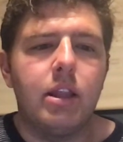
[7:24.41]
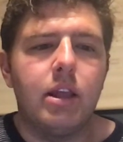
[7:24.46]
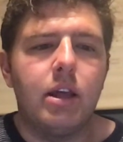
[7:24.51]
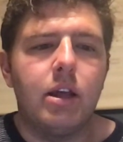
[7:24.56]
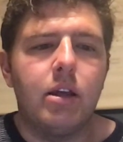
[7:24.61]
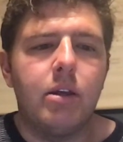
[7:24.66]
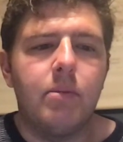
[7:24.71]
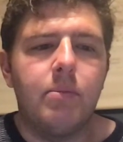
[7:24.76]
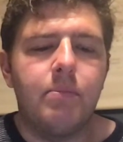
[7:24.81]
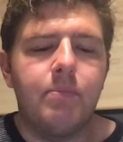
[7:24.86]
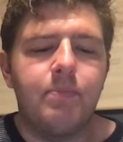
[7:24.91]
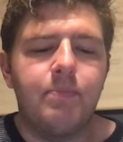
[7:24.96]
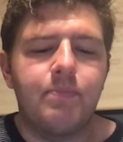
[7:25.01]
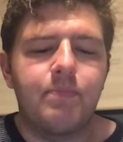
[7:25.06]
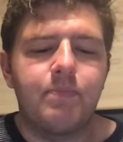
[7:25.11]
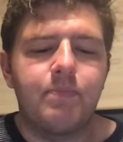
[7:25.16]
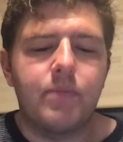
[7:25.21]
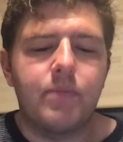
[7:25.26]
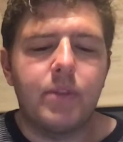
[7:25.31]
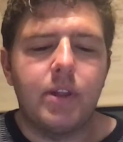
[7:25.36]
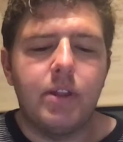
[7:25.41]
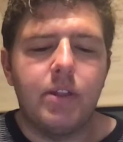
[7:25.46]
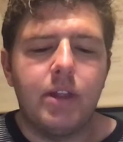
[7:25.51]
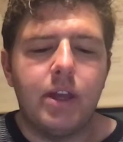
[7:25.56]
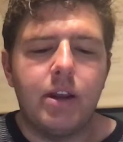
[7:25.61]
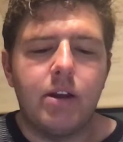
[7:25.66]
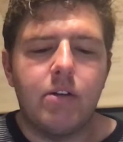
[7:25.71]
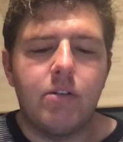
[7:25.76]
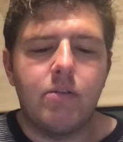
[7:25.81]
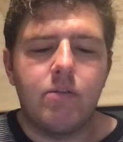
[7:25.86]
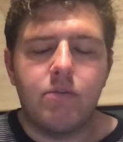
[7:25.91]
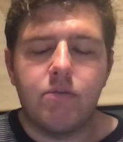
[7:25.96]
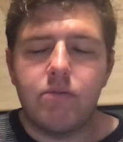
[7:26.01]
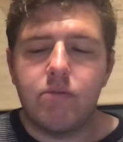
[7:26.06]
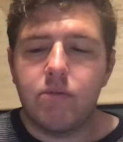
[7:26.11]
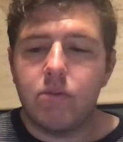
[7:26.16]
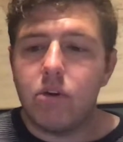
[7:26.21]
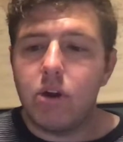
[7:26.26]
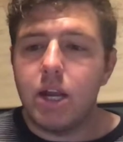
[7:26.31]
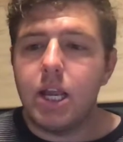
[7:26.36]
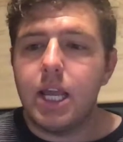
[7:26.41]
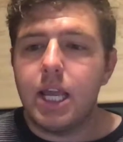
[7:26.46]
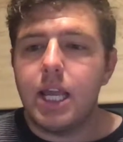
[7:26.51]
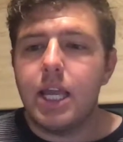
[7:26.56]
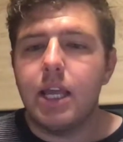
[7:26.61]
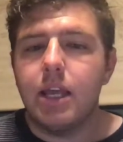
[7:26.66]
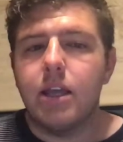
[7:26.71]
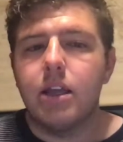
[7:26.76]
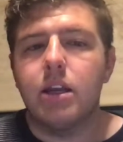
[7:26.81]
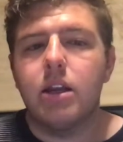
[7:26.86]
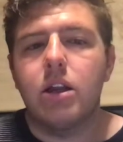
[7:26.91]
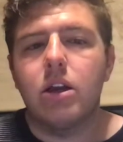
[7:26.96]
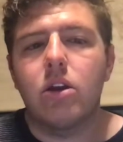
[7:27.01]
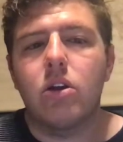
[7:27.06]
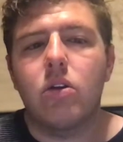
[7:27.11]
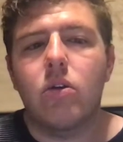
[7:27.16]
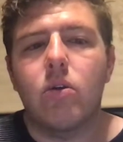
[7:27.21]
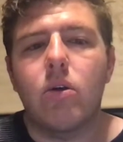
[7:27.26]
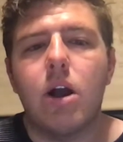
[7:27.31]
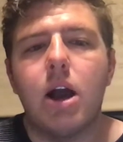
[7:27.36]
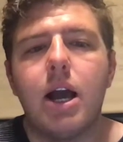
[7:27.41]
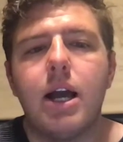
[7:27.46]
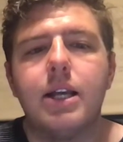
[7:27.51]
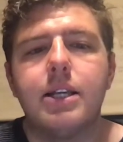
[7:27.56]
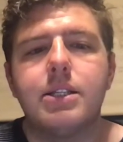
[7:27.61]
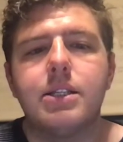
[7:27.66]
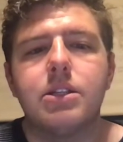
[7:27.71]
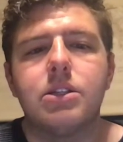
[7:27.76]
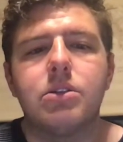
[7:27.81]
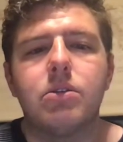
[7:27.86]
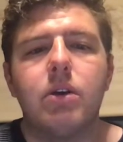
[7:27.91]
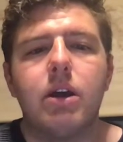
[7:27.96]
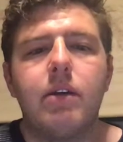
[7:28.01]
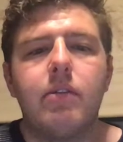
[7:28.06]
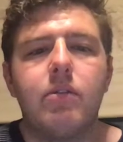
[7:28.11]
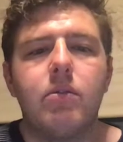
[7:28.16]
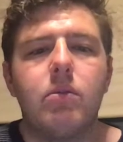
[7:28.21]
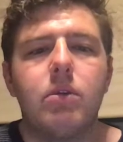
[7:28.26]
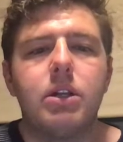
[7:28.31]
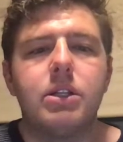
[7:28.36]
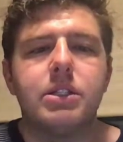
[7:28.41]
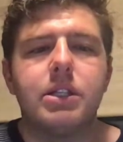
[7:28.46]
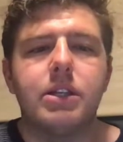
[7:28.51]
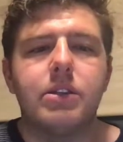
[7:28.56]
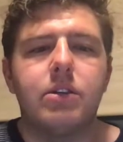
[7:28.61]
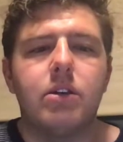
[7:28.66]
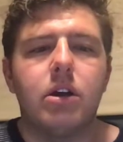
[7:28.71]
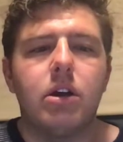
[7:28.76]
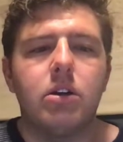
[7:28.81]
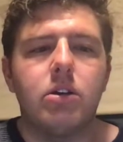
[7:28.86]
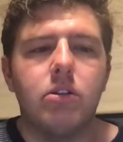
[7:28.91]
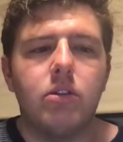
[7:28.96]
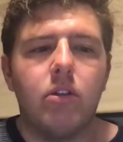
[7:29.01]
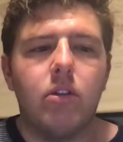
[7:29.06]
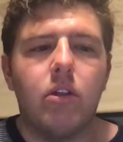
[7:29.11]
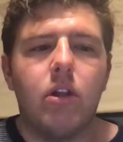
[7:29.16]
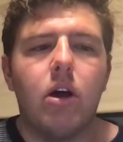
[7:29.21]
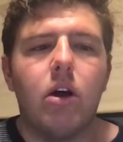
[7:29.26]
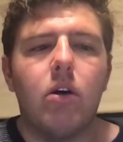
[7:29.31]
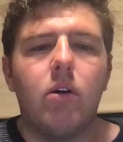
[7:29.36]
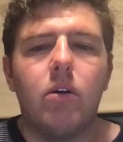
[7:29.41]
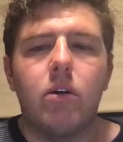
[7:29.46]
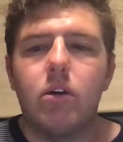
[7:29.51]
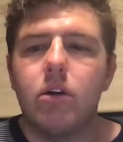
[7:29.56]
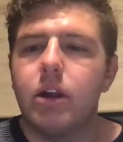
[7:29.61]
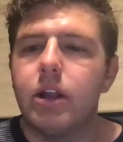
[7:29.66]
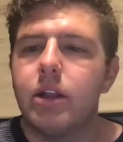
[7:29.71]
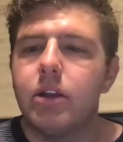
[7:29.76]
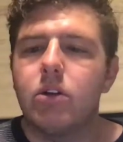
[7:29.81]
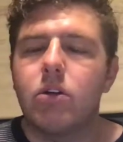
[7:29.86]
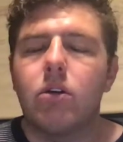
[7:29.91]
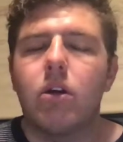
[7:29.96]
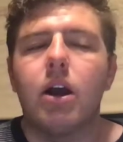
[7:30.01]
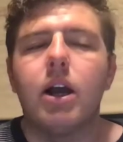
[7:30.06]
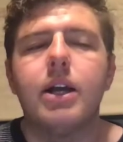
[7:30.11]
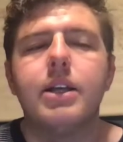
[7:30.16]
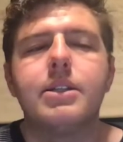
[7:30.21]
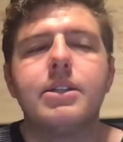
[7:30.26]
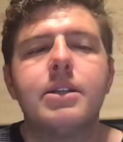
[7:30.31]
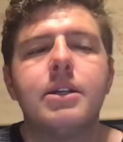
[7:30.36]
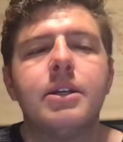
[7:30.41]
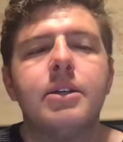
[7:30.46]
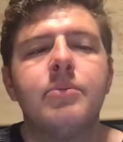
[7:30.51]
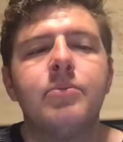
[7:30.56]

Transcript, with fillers: Um, they are free in Christ. And so everyone is either under the law or in Christ.